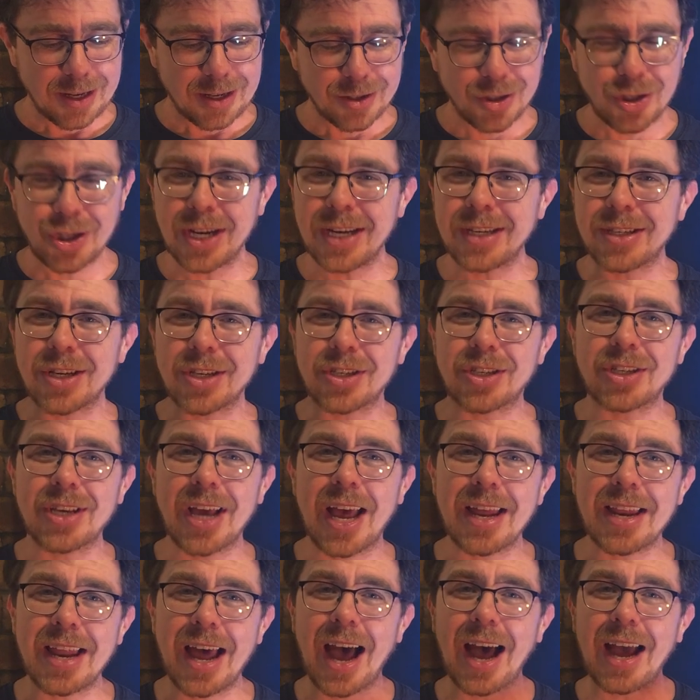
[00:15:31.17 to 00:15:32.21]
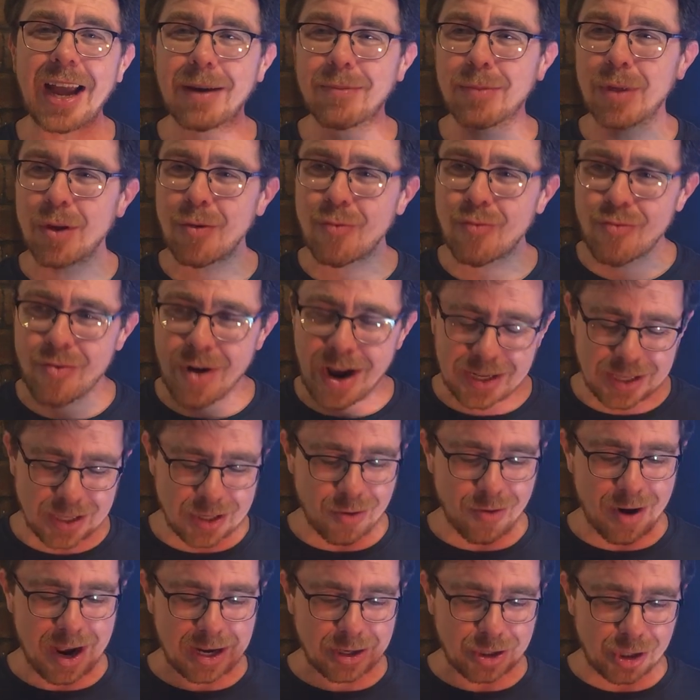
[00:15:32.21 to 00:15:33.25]
Jesus said, I am the
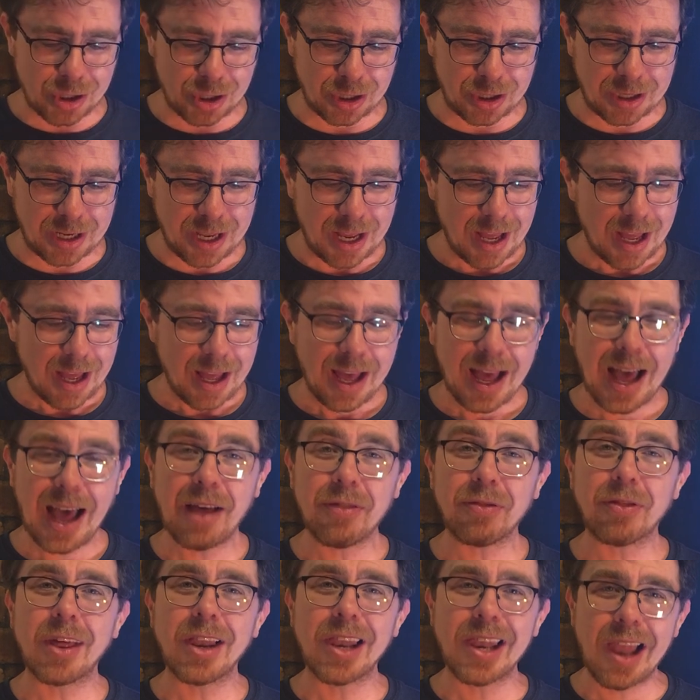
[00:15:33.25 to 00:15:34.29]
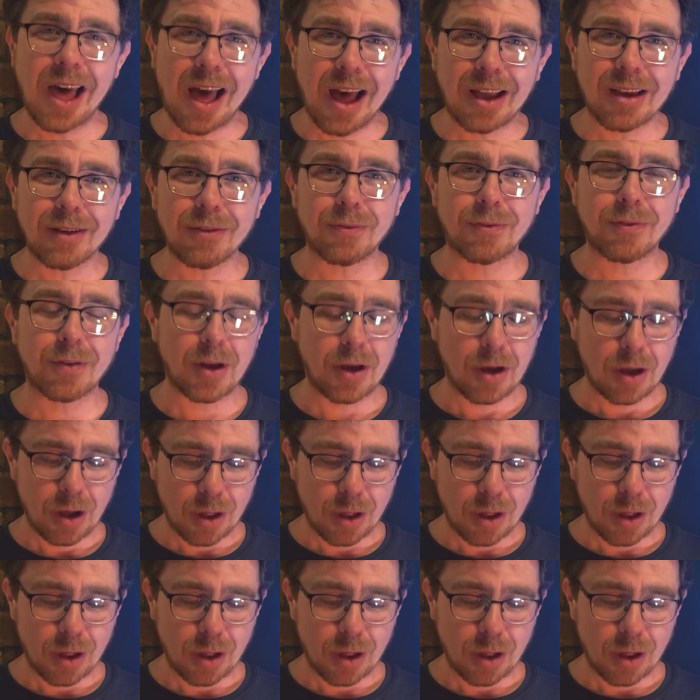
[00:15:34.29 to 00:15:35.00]
resurrection and the life.